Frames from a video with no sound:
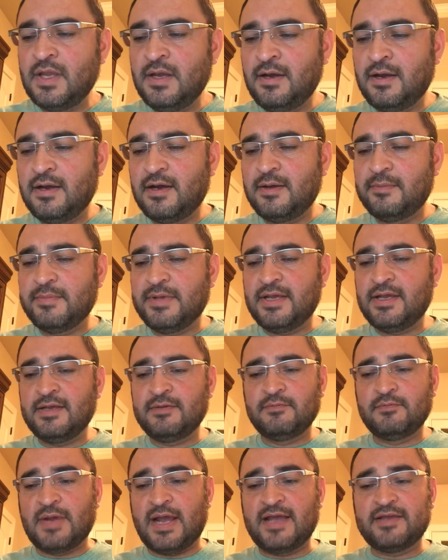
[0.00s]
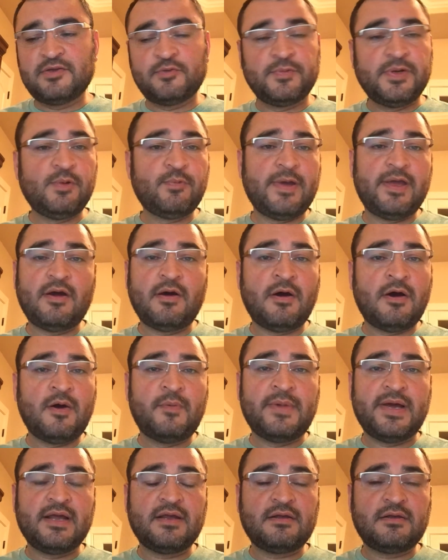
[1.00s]
and I had to reweigh all
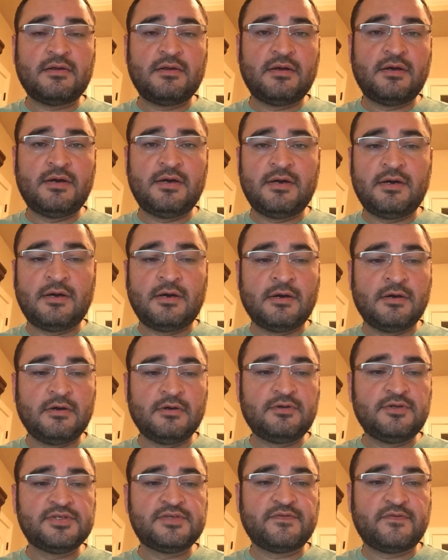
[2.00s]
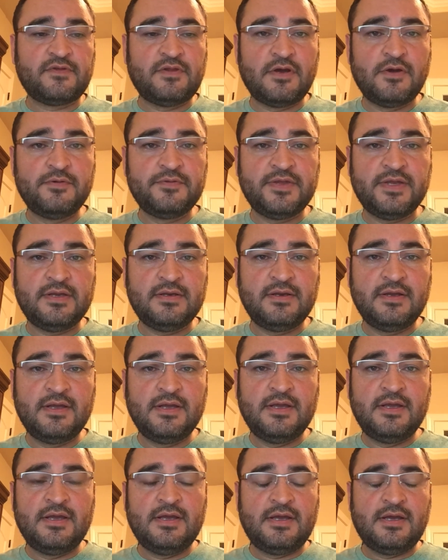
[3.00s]
my articles of clothing,
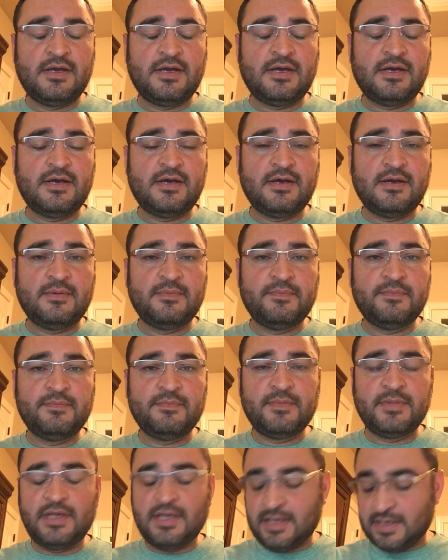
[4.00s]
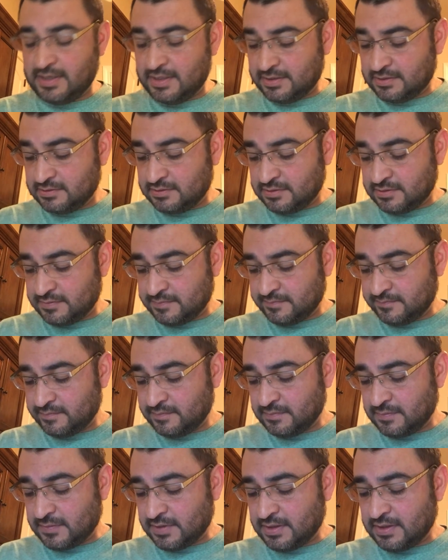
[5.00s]
and
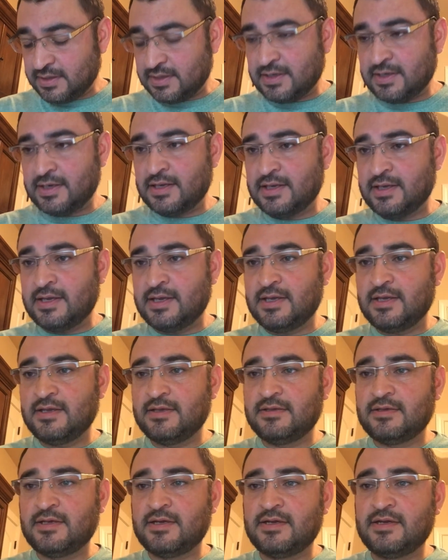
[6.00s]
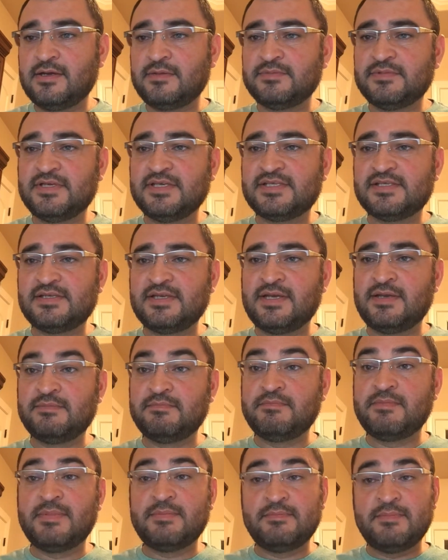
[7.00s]

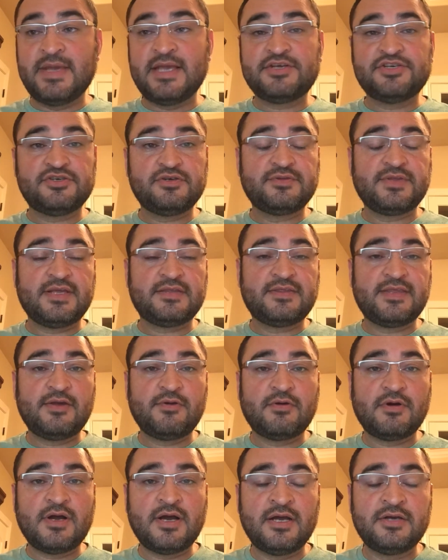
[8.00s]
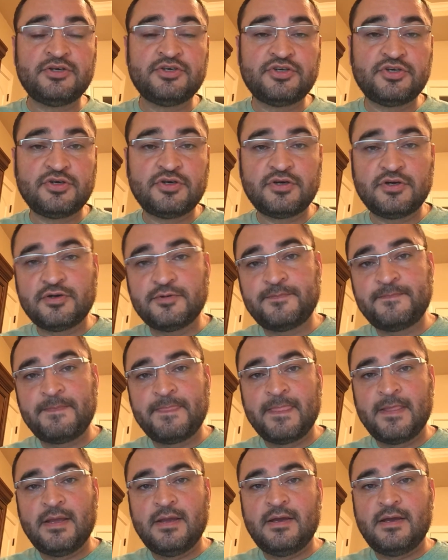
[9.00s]
make sure that they were under.
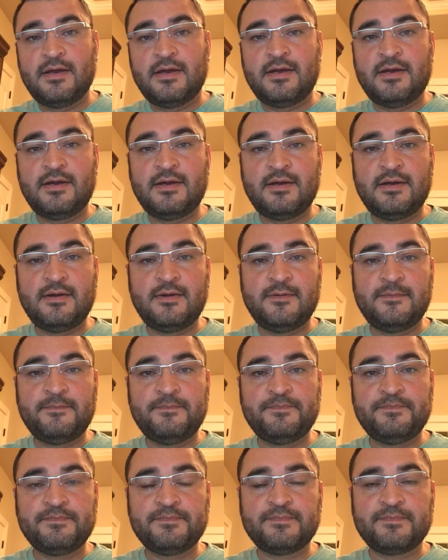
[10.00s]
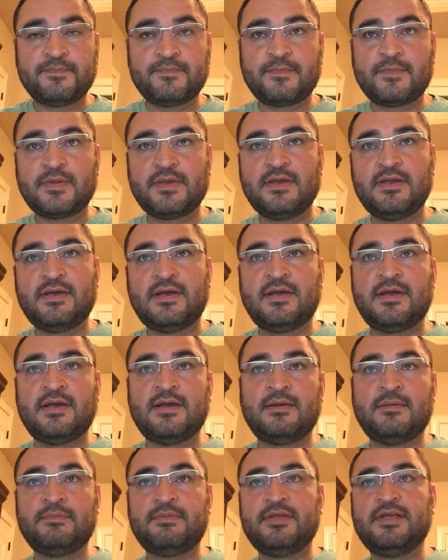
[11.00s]

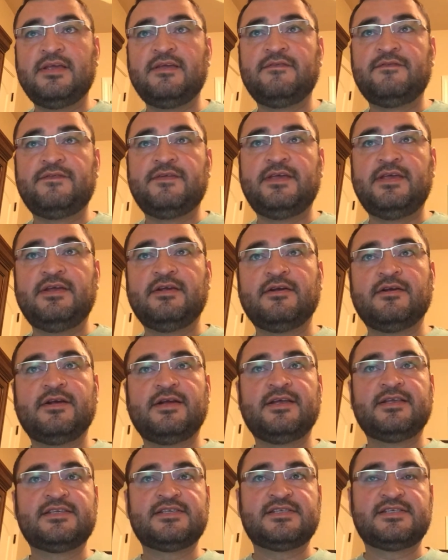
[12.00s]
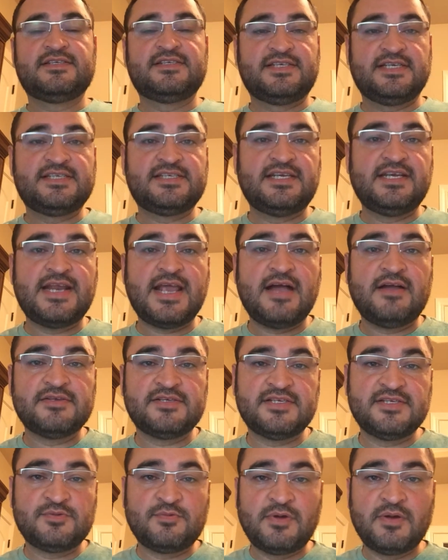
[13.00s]
I believe here it's 16
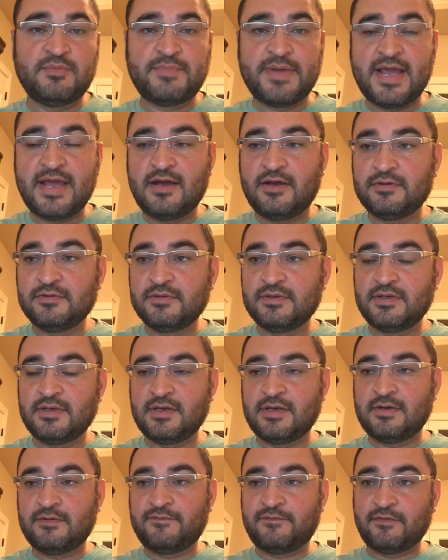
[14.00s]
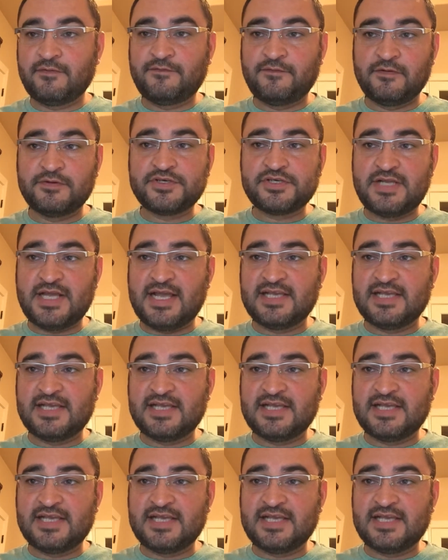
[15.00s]
ounces, 1 pound for first